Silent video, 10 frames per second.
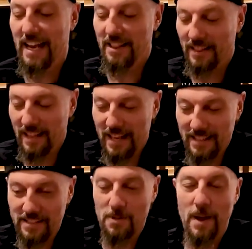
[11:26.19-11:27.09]

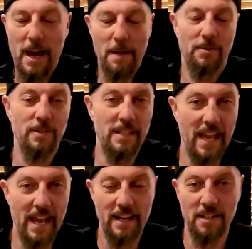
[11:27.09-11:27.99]
unless you absolutely
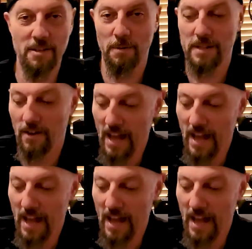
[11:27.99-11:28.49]
cannot do it without